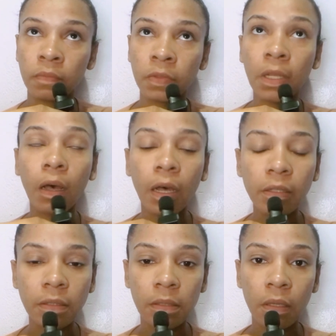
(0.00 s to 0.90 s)

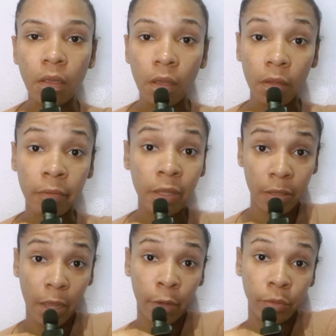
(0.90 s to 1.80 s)
thought that
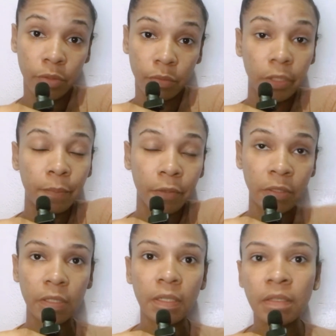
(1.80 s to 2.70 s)
I would do with the
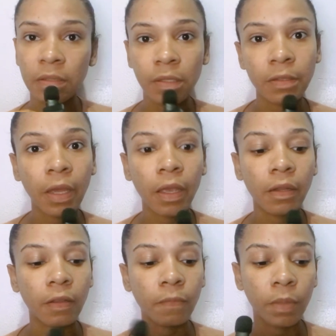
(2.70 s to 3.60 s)
money is to tithe
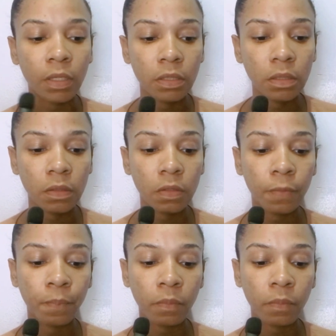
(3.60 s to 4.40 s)
it, because